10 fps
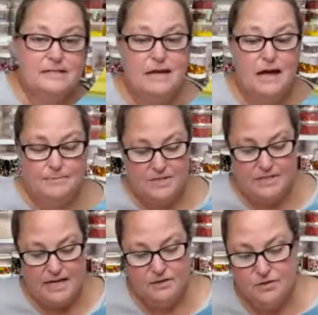just
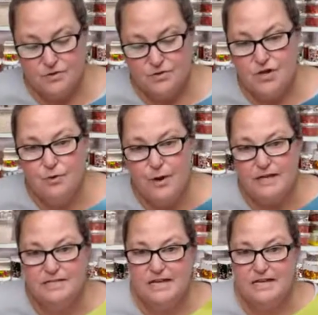telling you, there's no way
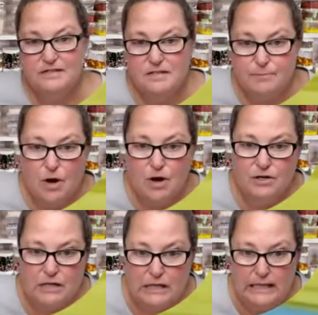to take this apart
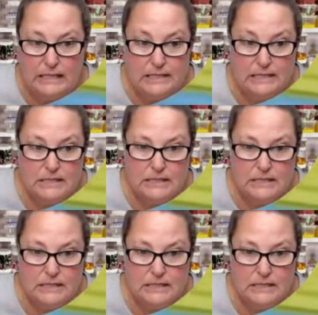and clean it.